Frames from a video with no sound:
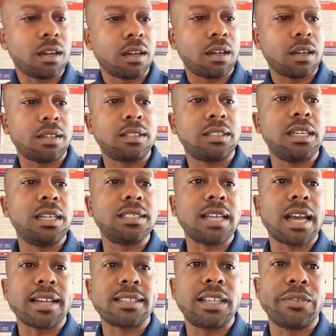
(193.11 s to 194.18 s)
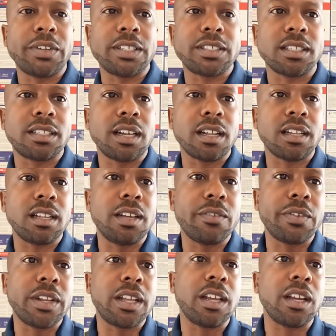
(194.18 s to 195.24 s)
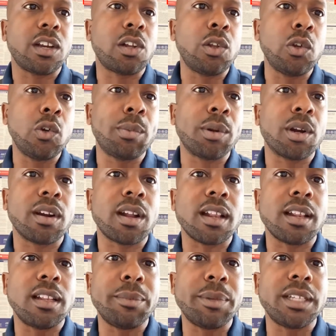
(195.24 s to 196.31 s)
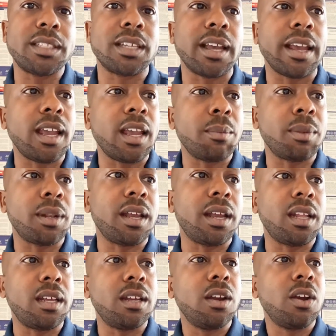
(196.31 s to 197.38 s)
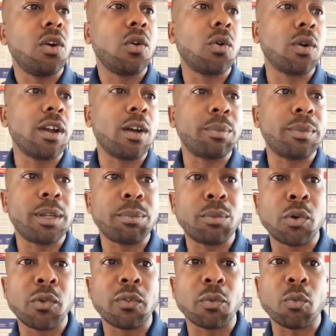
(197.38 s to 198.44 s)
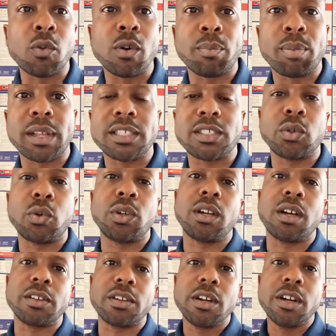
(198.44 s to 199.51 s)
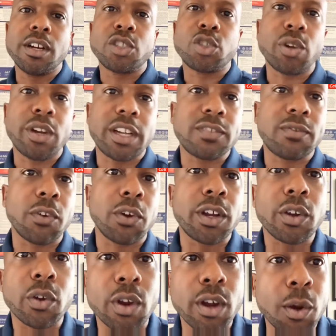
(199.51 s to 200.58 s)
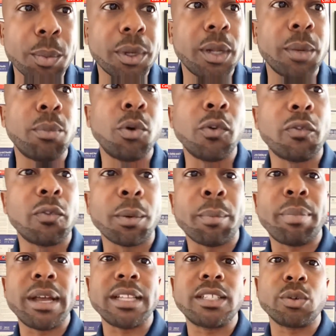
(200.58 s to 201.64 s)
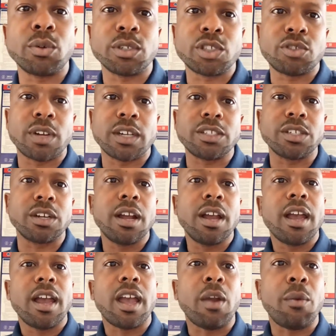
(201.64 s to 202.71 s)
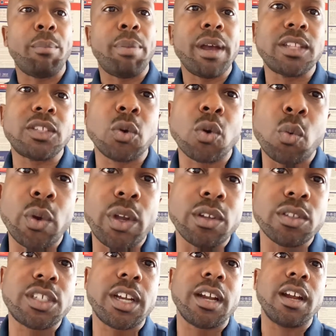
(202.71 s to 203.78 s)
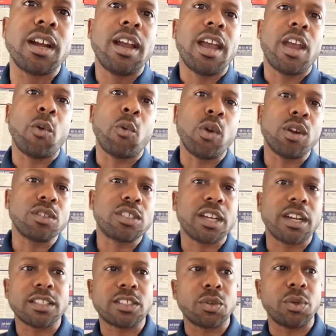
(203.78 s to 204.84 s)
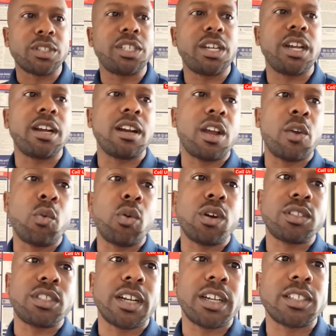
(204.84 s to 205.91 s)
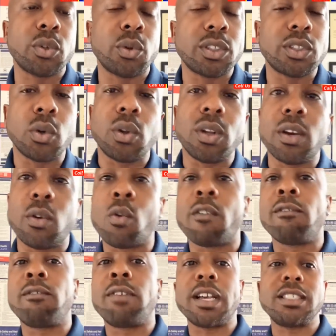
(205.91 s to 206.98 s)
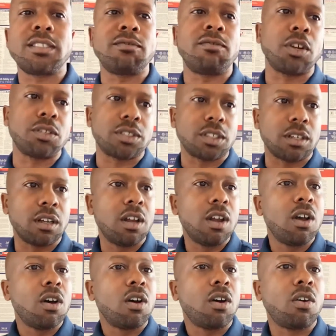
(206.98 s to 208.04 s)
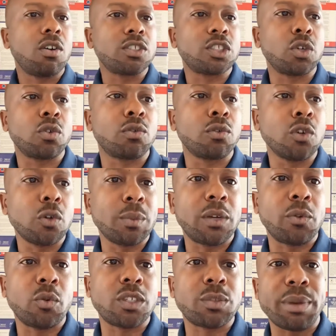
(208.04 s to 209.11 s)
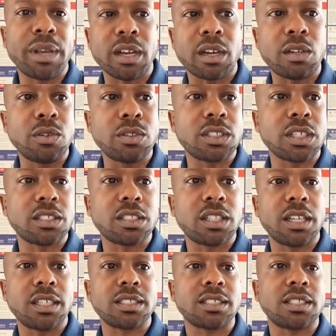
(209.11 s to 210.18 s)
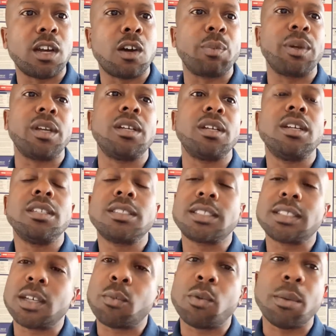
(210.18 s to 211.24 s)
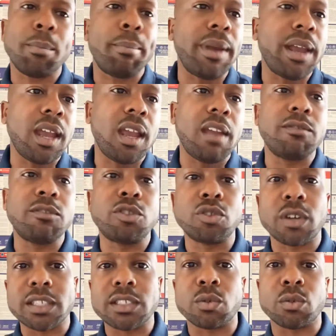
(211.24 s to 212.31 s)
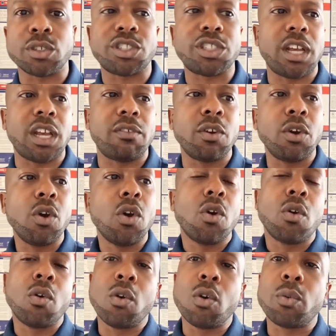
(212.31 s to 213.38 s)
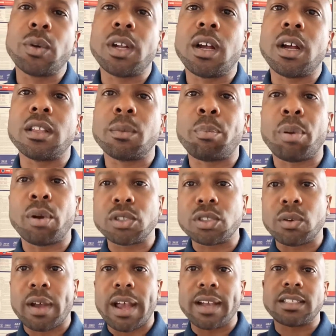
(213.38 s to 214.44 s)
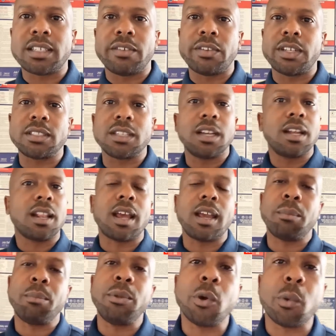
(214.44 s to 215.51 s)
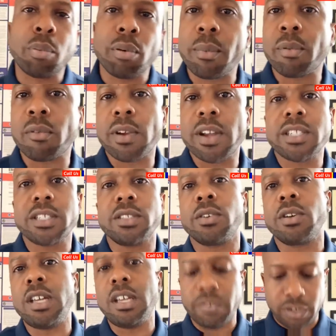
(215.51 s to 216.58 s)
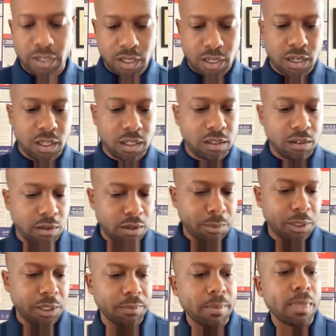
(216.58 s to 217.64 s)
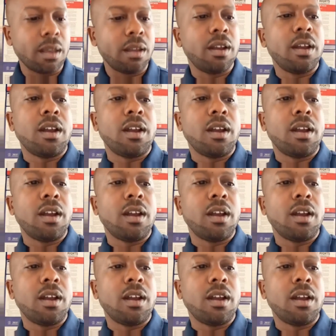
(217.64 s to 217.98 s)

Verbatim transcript: Uh, these activities of daily living include but are not limited to ambulating or helping them move from one place to another, transferring or helping them move from a bed to a stretcher, a bed to a wheelchair, a wheelchair to a chair, a wheelchair to a toilet, or vice versa. Also grooming, which may include such things as helping someone bathe, dress, or shave, or with other personal activities like meal preparation or even eating. You know what I mean?